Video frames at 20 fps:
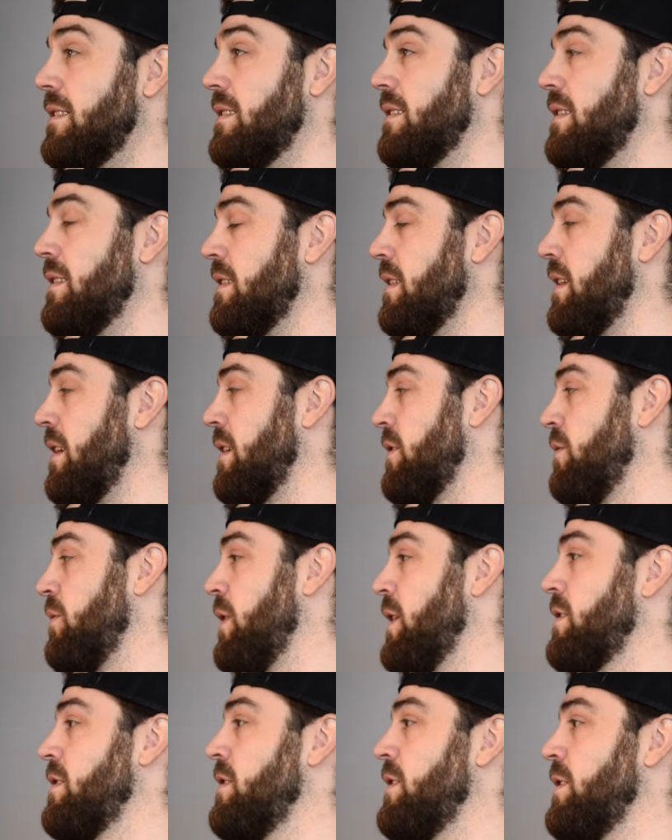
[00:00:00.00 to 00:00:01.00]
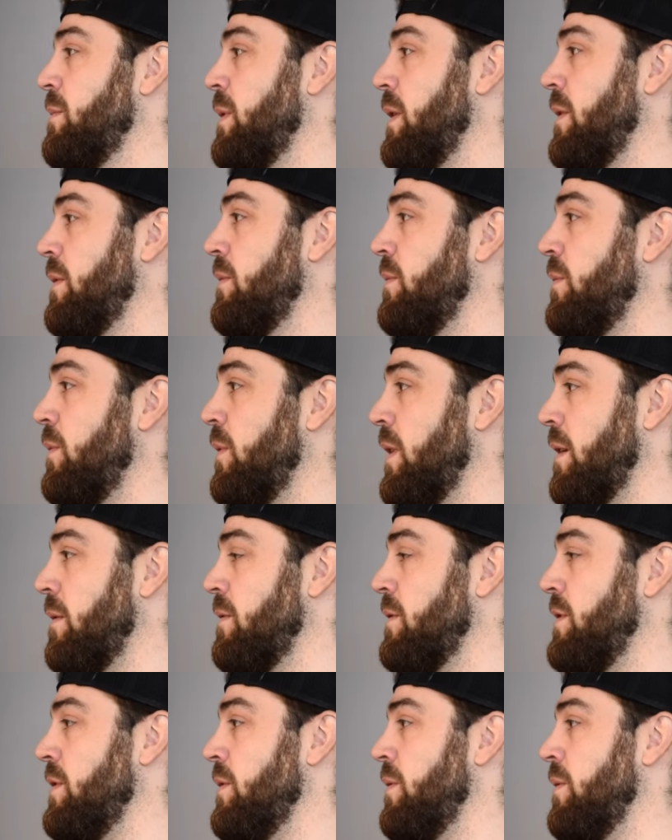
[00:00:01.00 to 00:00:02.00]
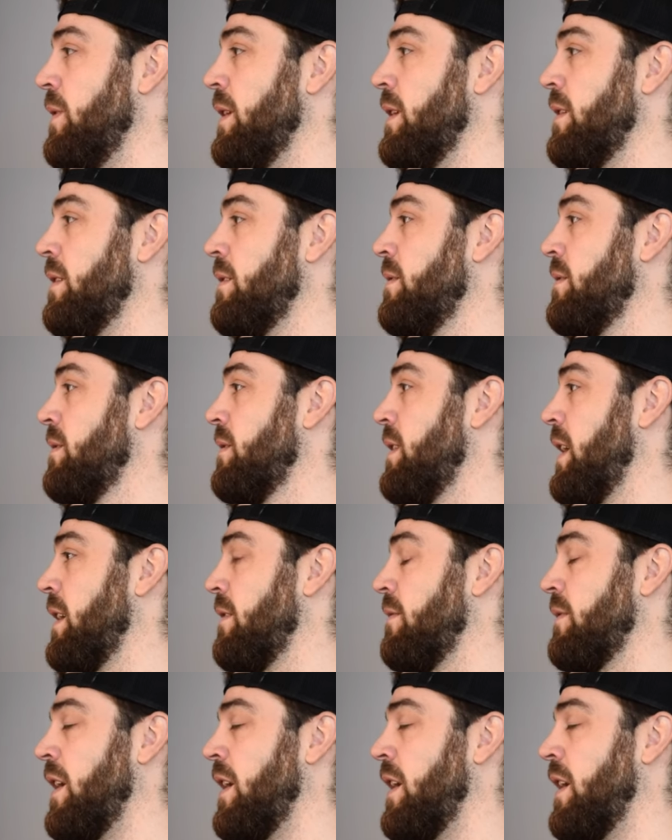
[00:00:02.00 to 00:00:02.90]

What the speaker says: I had a lot of questions about what I was doing, lack of